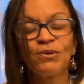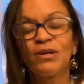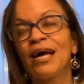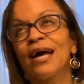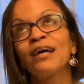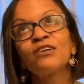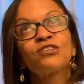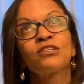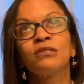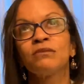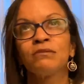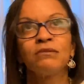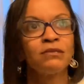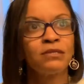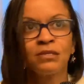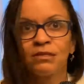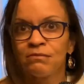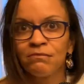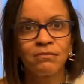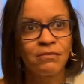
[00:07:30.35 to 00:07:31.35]
Actually,
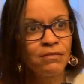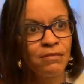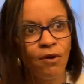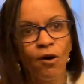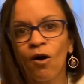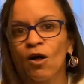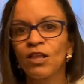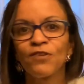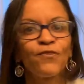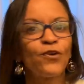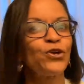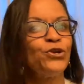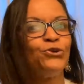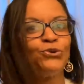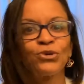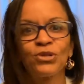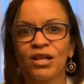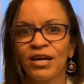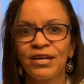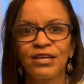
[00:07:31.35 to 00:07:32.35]
all of our new
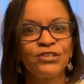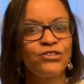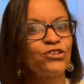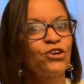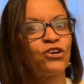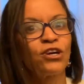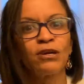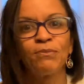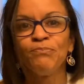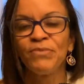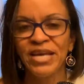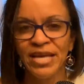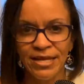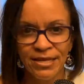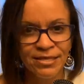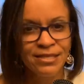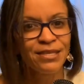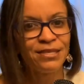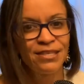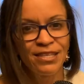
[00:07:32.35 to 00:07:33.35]
clients are amazed